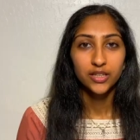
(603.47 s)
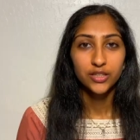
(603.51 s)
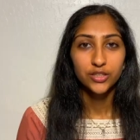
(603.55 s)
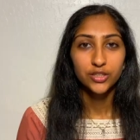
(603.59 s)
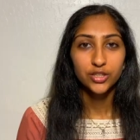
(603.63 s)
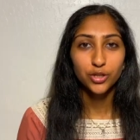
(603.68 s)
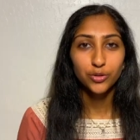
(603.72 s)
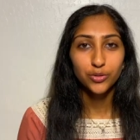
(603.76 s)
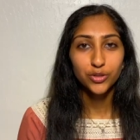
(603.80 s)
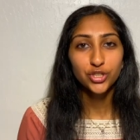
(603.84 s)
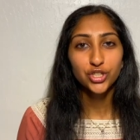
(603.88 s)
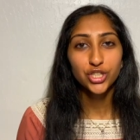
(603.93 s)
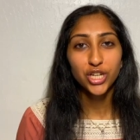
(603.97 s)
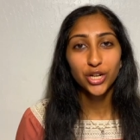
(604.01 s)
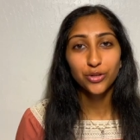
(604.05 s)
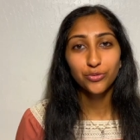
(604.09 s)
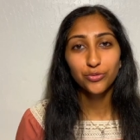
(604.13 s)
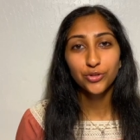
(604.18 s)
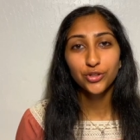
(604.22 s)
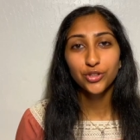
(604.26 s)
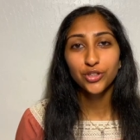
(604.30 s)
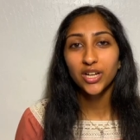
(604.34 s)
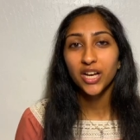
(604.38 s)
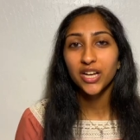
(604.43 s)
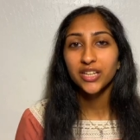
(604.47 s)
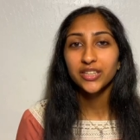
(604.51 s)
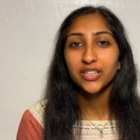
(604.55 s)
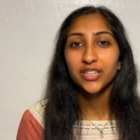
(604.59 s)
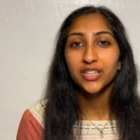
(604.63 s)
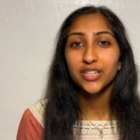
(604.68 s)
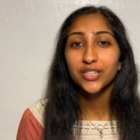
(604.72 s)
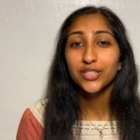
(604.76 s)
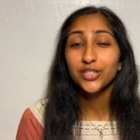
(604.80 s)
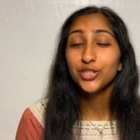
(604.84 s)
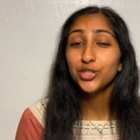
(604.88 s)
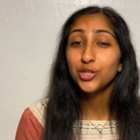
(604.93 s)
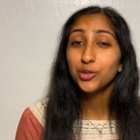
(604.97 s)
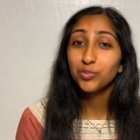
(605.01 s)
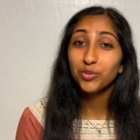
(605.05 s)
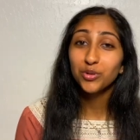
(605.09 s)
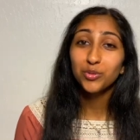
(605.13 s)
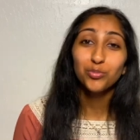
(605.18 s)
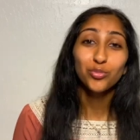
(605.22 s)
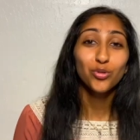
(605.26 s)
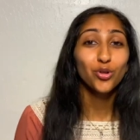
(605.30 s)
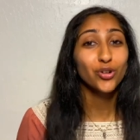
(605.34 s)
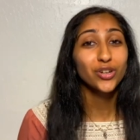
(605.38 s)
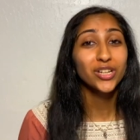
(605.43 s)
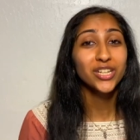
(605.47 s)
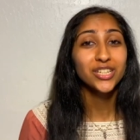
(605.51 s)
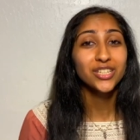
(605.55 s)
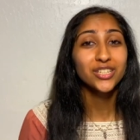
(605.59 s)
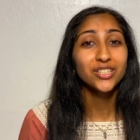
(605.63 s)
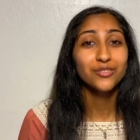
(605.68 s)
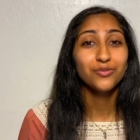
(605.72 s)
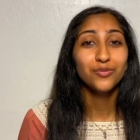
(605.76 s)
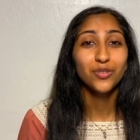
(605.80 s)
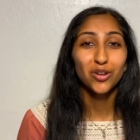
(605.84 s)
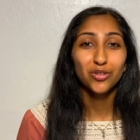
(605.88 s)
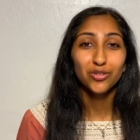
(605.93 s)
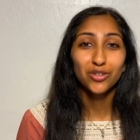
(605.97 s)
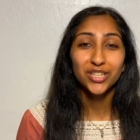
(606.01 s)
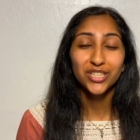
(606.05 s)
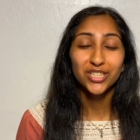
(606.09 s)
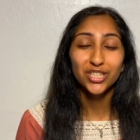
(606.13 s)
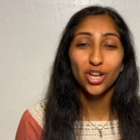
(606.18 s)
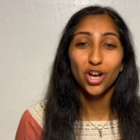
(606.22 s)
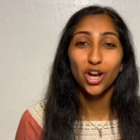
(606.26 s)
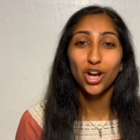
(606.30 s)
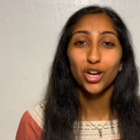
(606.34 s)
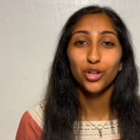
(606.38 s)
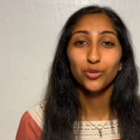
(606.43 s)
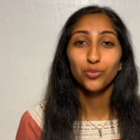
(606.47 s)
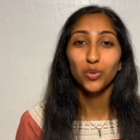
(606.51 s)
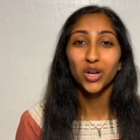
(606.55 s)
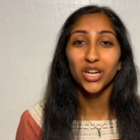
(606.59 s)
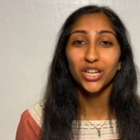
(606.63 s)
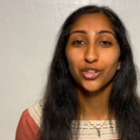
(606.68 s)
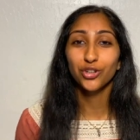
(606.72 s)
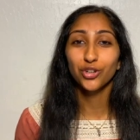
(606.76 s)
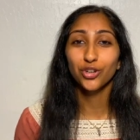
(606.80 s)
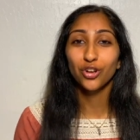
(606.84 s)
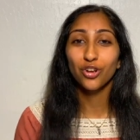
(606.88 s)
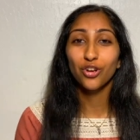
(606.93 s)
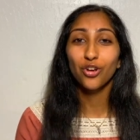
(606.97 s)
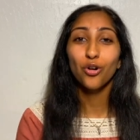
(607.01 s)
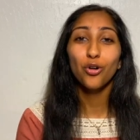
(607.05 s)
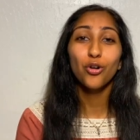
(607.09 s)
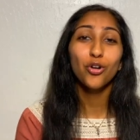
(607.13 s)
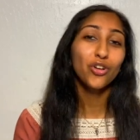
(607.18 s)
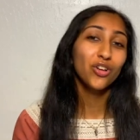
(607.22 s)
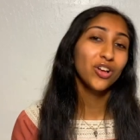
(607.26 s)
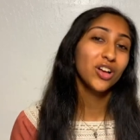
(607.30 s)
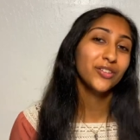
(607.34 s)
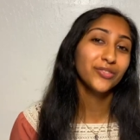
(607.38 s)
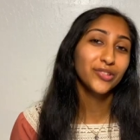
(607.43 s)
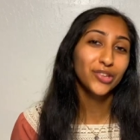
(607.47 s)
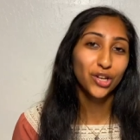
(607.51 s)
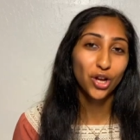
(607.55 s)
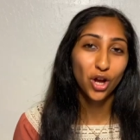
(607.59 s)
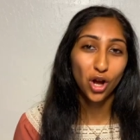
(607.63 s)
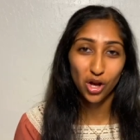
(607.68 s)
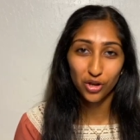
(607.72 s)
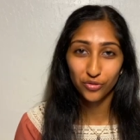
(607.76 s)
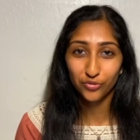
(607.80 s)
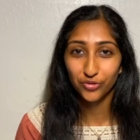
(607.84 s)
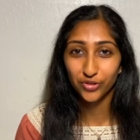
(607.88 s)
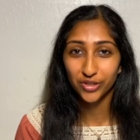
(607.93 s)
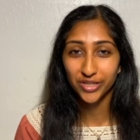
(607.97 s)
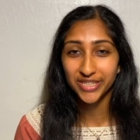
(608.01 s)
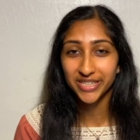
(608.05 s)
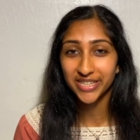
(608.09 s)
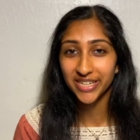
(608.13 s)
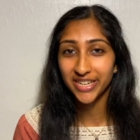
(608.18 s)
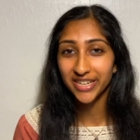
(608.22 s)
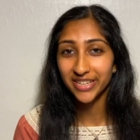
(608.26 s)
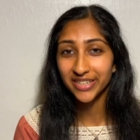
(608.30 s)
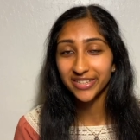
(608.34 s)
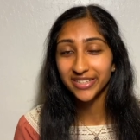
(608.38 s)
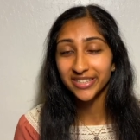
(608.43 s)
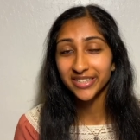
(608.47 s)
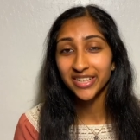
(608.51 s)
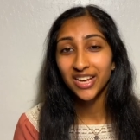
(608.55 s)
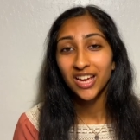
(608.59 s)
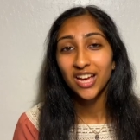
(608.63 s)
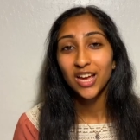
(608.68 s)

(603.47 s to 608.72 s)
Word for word: So in general, I think it's super important to focus on what your goal of the conference is.